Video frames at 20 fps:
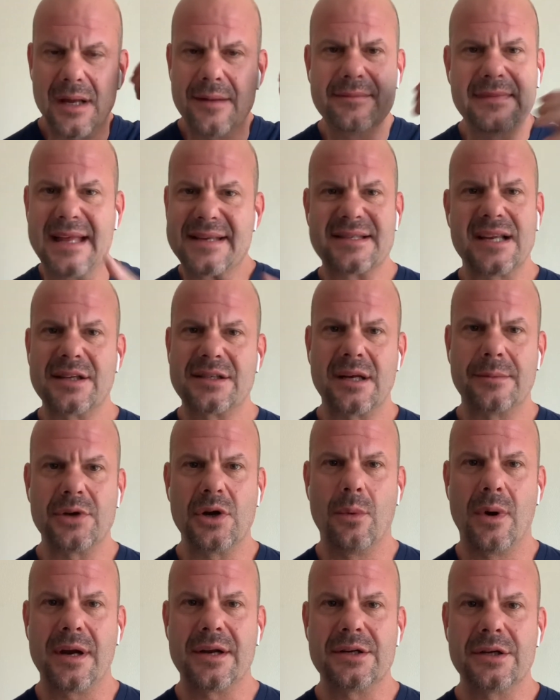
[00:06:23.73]
That's not something
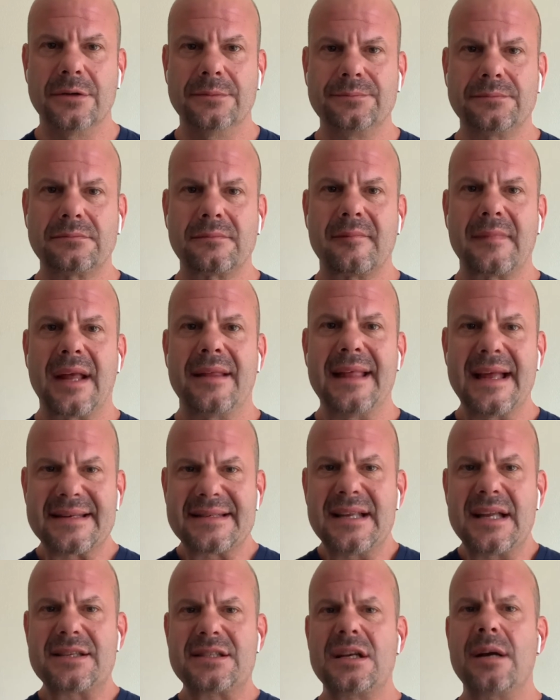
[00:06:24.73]
you want to do. That's
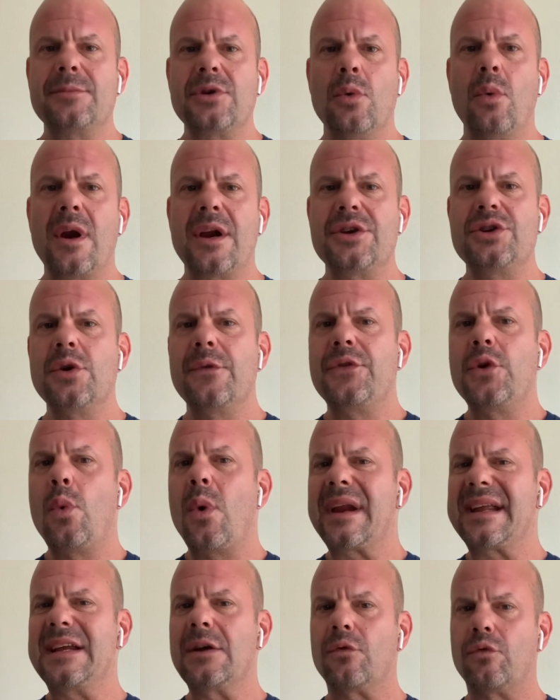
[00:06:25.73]
not something you want to do if you
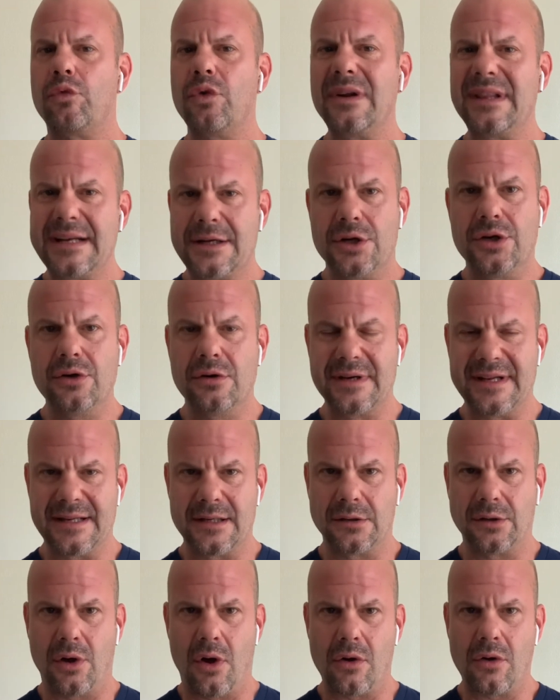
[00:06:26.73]
want to get really good in the
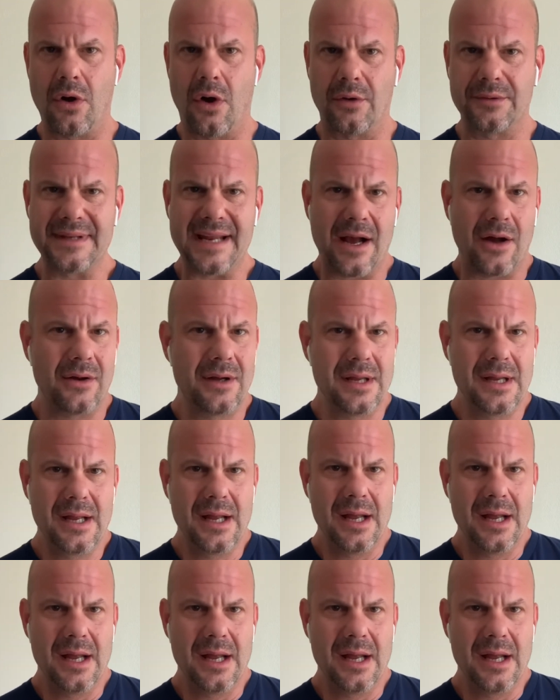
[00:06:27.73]
long haul. Now,